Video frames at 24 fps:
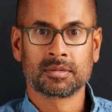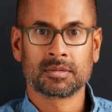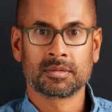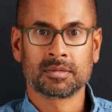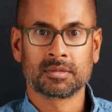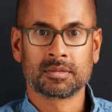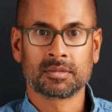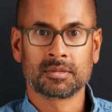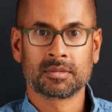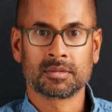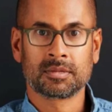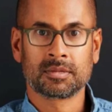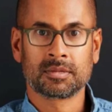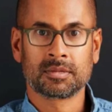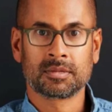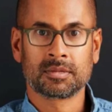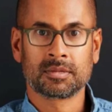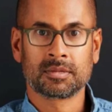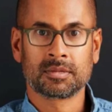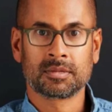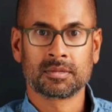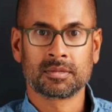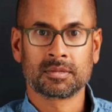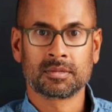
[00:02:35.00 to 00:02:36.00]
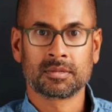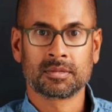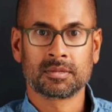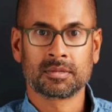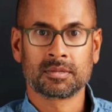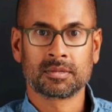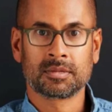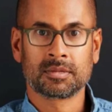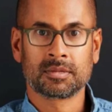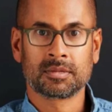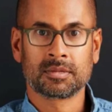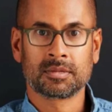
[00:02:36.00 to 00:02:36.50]

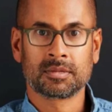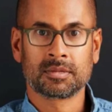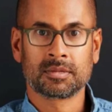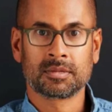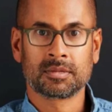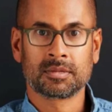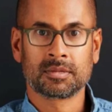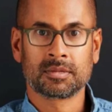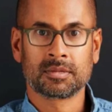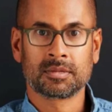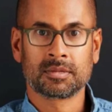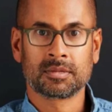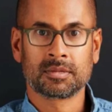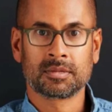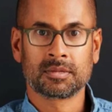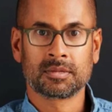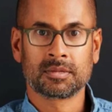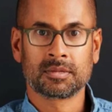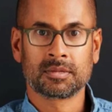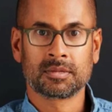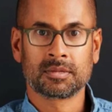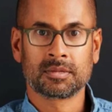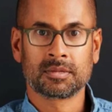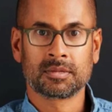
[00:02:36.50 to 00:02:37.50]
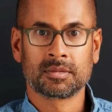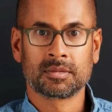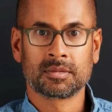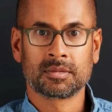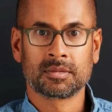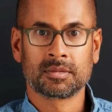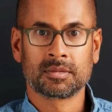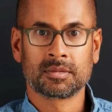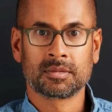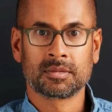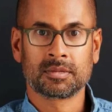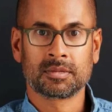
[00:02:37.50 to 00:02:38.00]

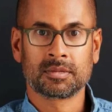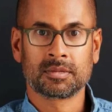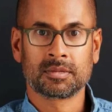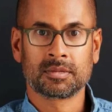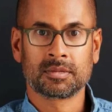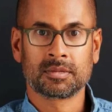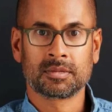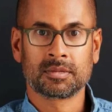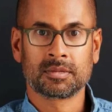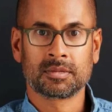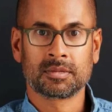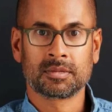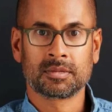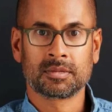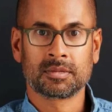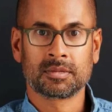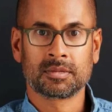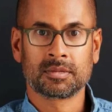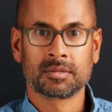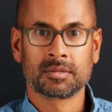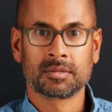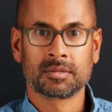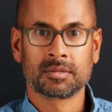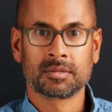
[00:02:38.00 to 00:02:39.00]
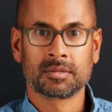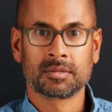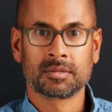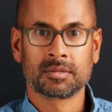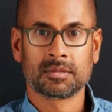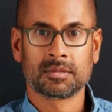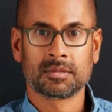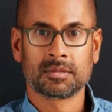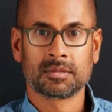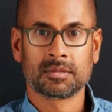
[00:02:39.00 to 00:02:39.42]
(no lip movement)